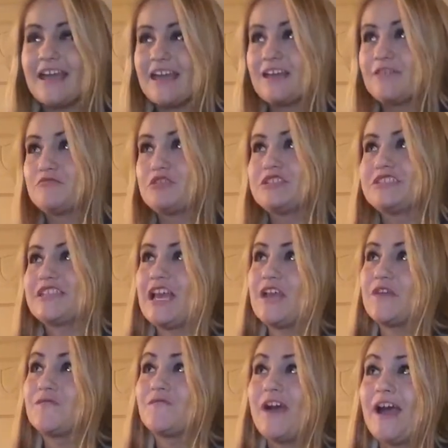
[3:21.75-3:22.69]
It was
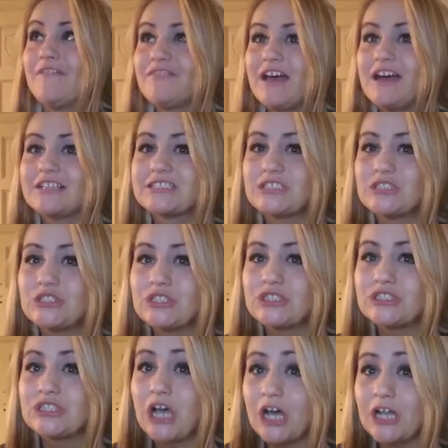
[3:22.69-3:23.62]
a
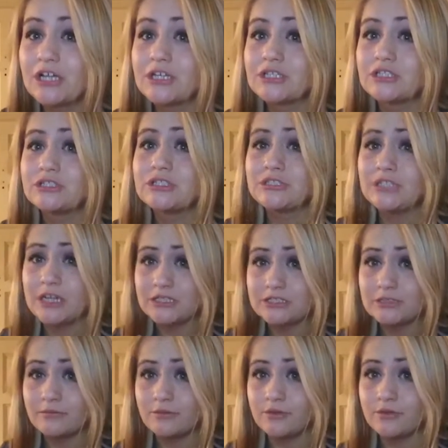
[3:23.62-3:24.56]
$5,000
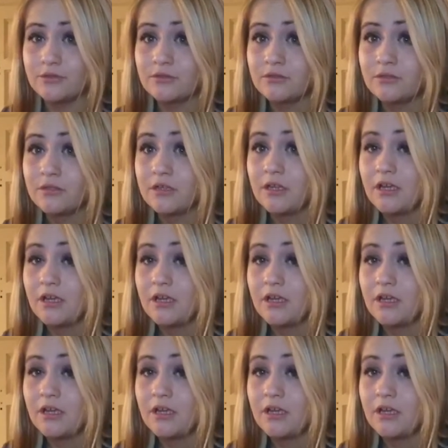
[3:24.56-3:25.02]
deductible